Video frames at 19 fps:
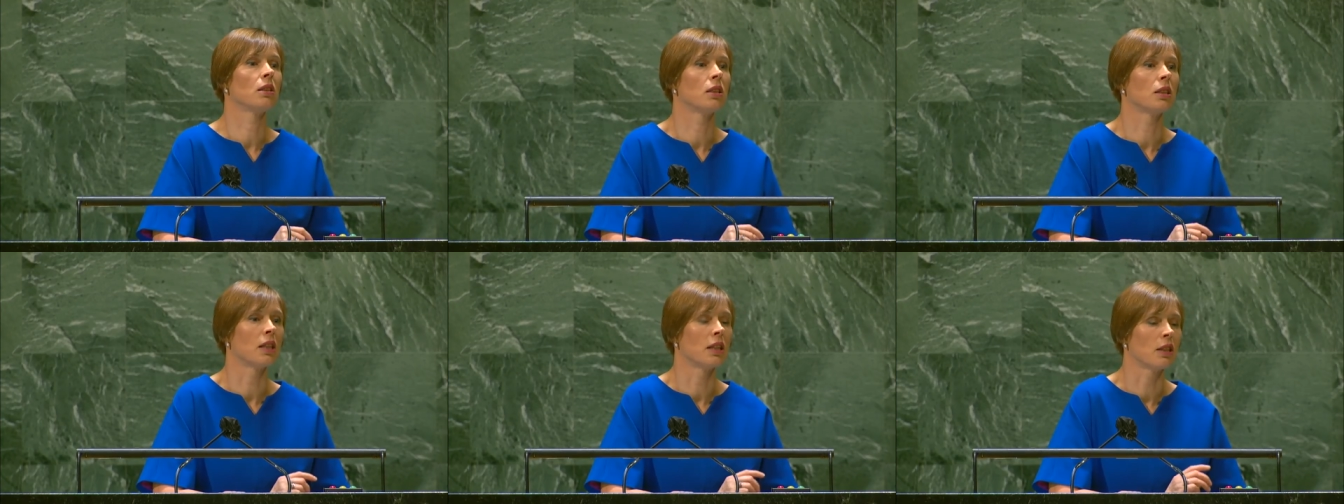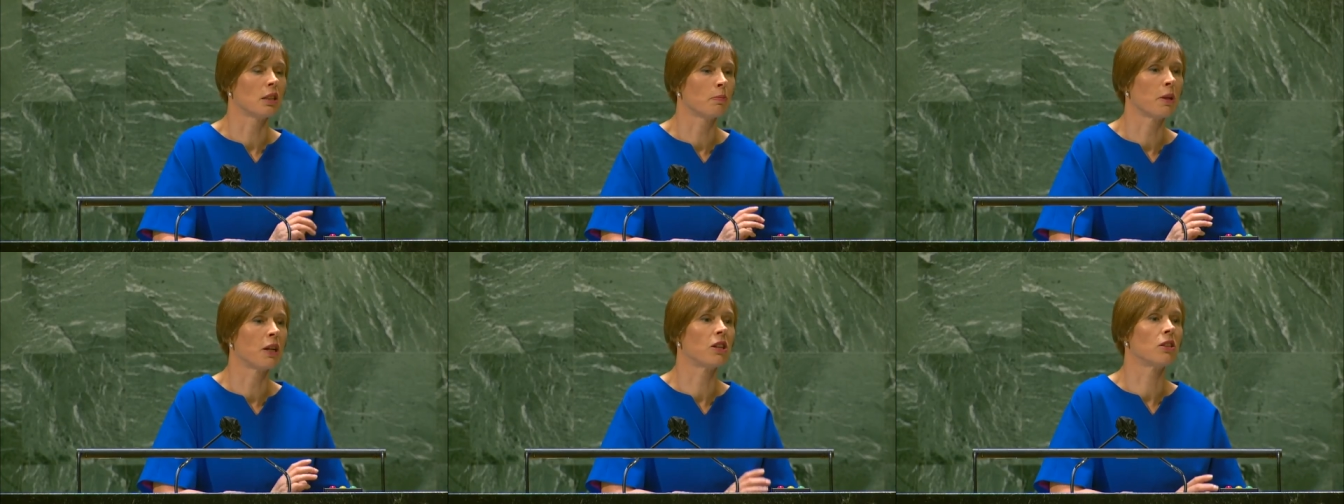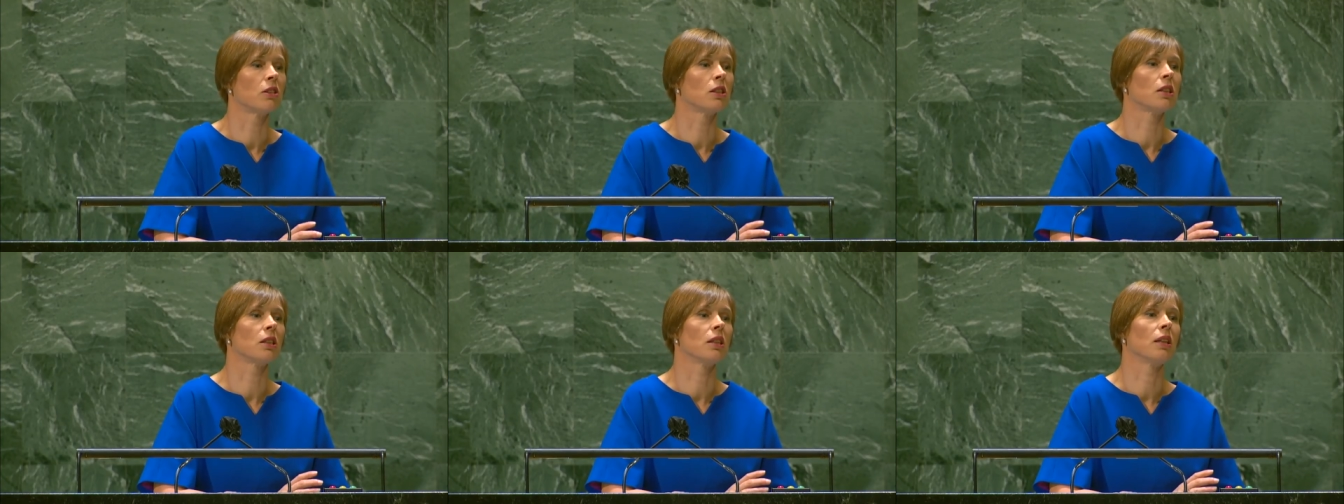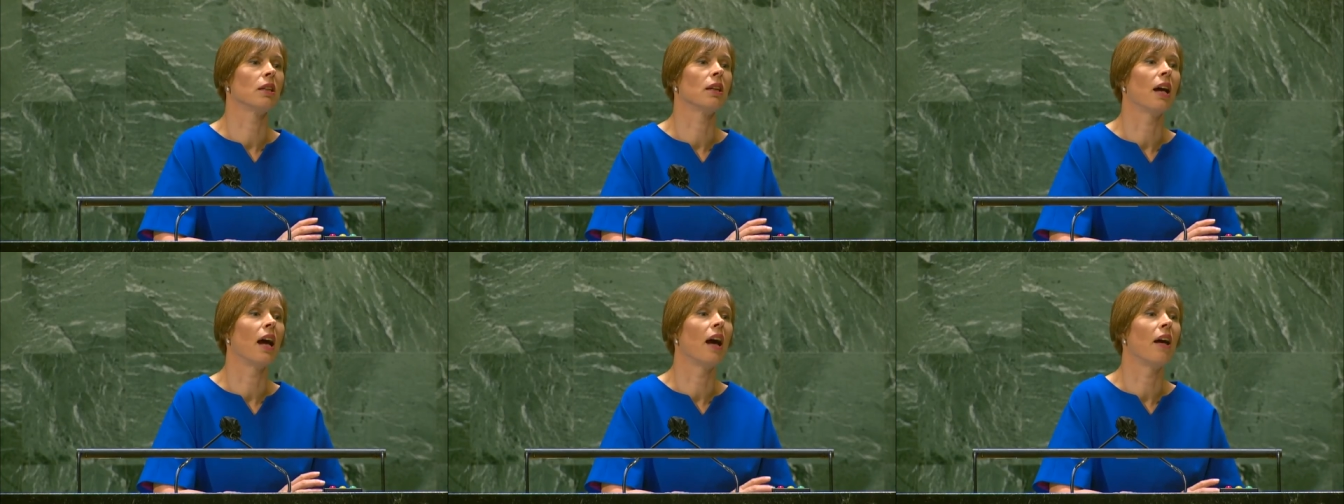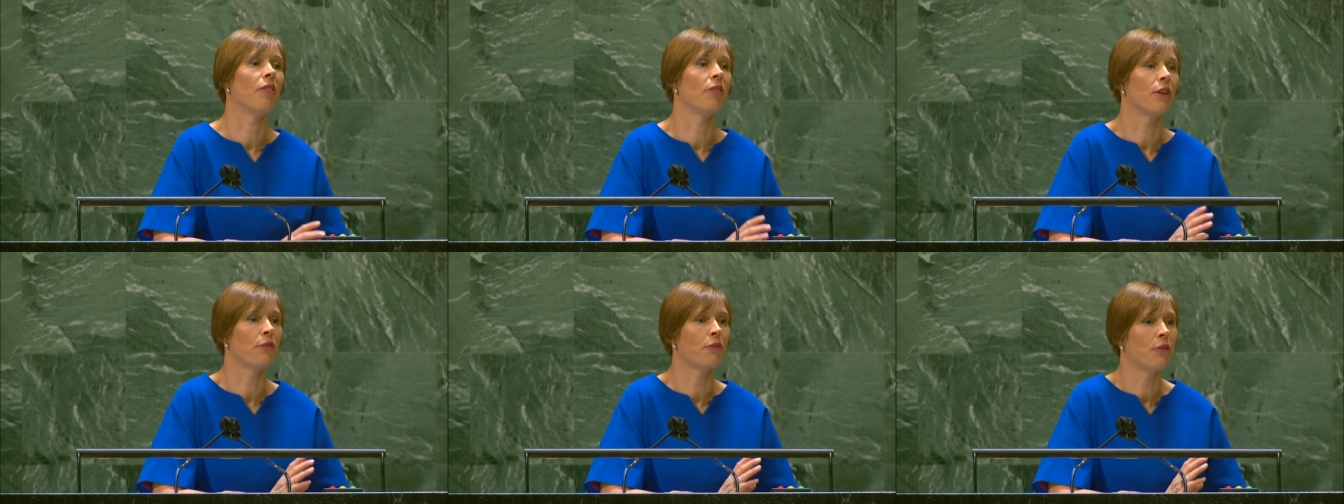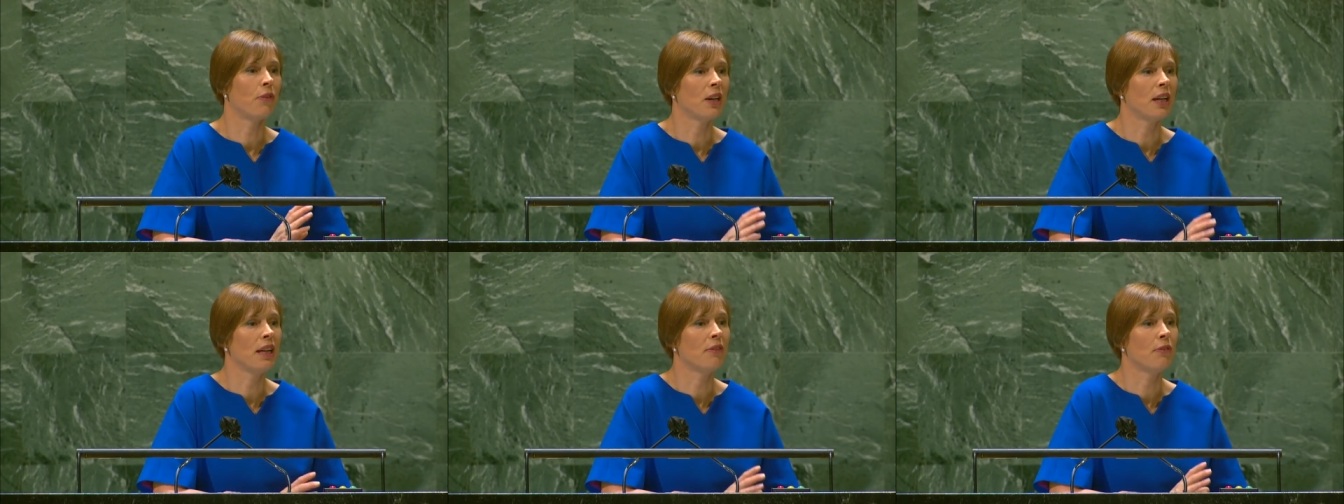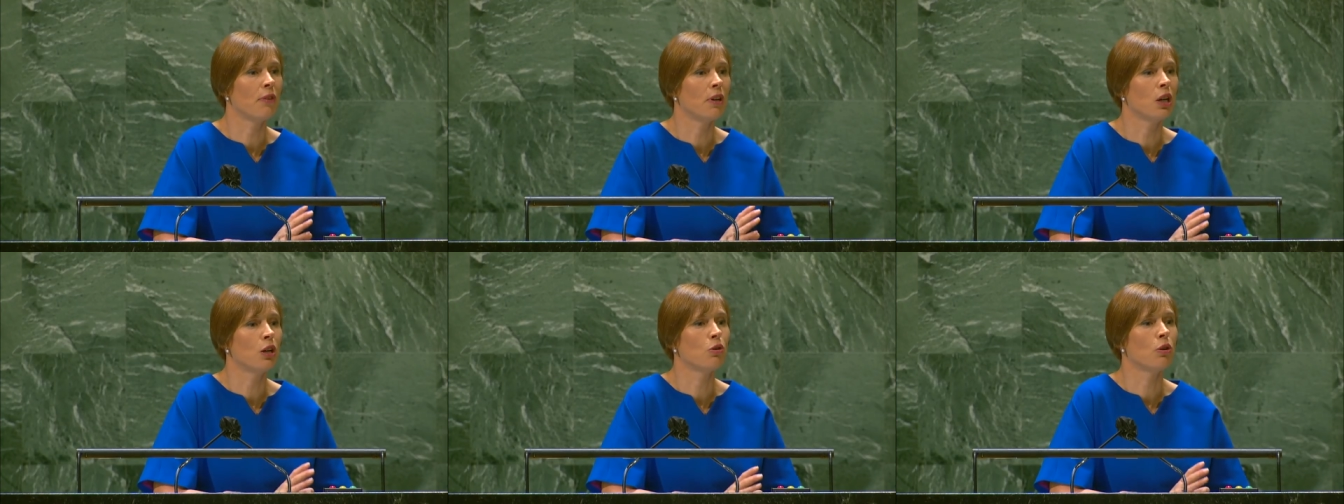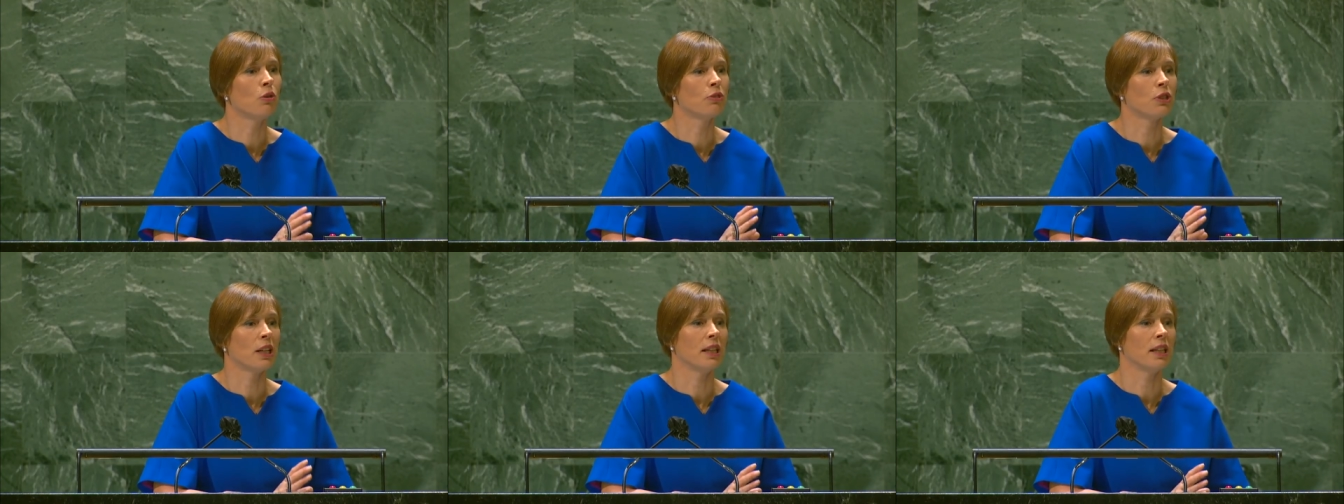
transparency, and the free flow of